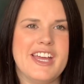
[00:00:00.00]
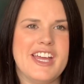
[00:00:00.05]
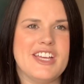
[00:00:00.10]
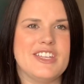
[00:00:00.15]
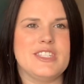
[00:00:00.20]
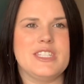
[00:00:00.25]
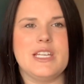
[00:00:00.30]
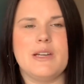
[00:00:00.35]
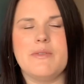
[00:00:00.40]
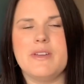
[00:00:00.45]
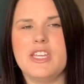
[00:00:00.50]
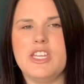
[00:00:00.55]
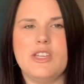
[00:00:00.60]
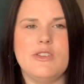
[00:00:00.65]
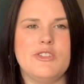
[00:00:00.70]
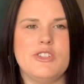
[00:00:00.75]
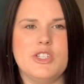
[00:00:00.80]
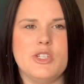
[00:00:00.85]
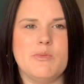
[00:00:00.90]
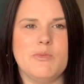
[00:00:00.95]
sewing
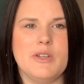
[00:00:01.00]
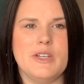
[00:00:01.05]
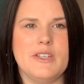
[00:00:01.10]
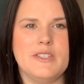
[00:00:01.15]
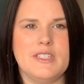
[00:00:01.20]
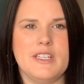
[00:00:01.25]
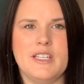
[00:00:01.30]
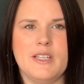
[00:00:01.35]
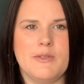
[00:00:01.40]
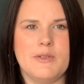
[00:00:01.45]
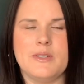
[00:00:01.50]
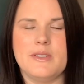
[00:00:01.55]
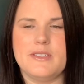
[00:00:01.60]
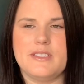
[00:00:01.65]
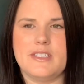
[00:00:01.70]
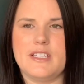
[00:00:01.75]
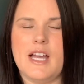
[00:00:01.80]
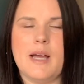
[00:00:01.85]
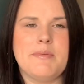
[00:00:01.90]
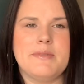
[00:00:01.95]
YouTubers and it
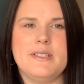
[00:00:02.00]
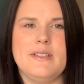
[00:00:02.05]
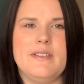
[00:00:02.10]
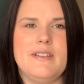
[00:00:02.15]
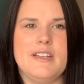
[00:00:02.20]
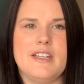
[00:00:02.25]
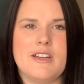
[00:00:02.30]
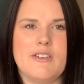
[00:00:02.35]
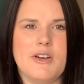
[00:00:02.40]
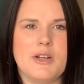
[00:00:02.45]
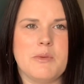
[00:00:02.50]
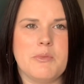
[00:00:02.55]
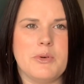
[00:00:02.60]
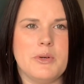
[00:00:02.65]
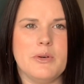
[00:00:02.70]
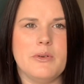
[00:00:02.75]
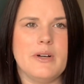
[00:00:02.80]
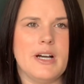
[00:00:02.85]
was absolutely incredible.